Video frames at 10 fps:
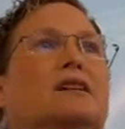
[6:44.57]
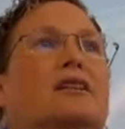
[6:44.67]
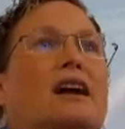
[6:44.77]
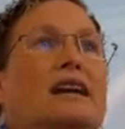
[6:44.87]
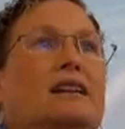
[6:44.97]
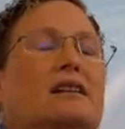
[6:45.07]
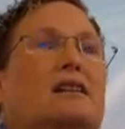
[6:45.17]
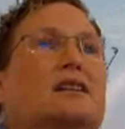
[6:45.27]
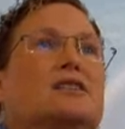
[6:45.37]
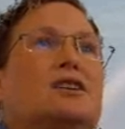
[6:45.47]
All right.
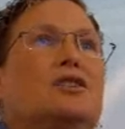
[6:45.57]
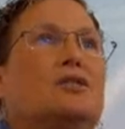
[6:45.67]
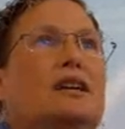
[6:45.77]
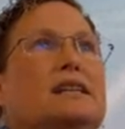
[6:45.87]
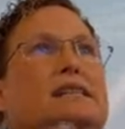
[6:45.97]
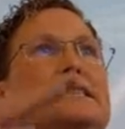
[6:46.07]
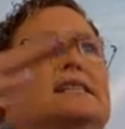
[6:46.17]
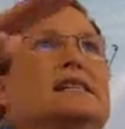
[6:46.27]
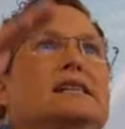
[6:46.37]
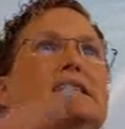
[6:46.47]
So you can
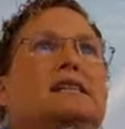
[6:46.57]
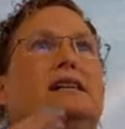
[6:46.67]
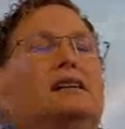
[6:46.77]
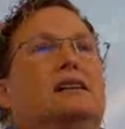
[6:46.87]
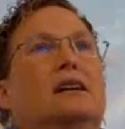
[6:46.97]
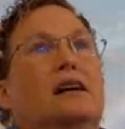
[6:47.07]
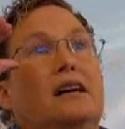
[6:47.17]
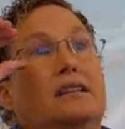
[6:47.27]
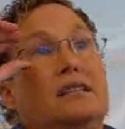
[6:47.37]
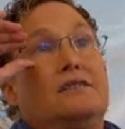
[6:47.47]
see
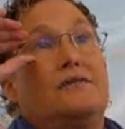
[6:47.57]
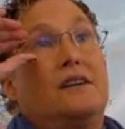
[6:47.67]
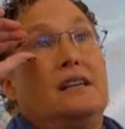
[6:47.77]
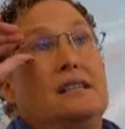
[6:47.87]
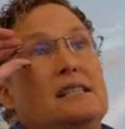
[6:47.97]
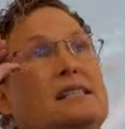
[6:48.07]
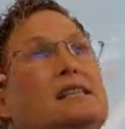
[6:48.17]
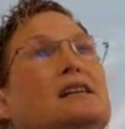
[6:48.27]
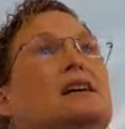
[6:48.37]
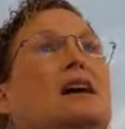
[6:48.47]
the
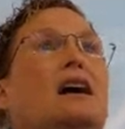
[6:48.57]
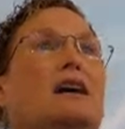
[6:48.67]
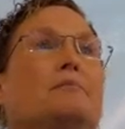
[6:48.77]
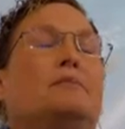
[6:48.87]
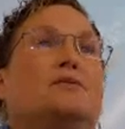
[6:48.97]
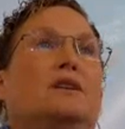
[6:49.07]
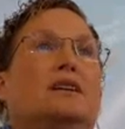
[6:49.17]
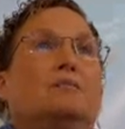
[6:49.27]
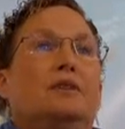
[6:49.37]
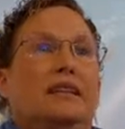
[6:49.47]
difference between
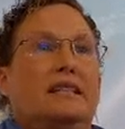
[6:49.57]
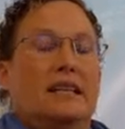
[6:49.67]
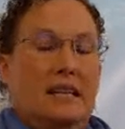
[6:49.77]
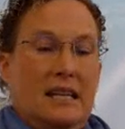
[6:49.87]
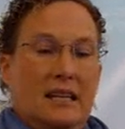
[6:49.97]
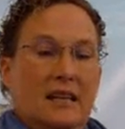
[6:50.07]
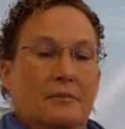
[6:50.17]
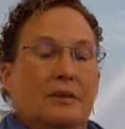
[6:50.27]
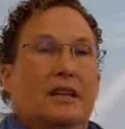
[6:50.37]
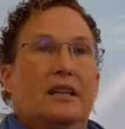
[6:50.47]
complete and
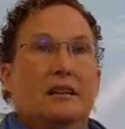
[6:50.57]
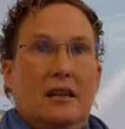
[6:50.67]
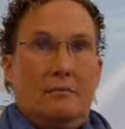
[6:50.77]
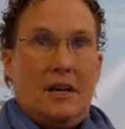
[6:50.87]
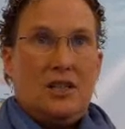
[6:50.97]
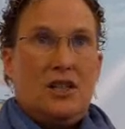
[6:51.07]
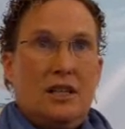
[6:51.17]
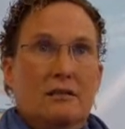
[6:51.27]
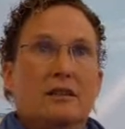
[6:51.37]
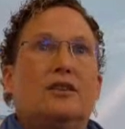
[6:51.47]
incomplete
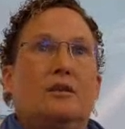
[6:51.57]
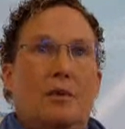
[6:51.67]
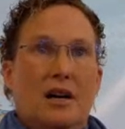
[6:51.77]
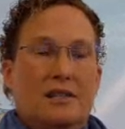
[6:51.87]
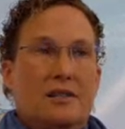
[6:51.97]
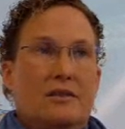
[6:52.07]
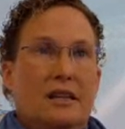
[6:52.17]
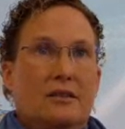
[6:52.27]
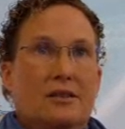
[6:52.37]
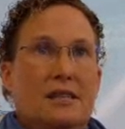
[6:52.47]
combustion. You can pause to
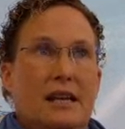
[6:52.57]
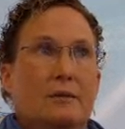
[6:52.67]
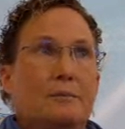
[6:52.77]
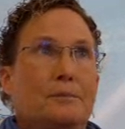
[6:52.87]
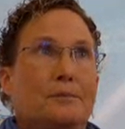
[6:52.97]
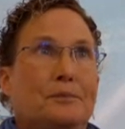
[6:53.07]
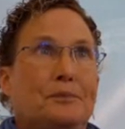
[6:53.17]
write those down.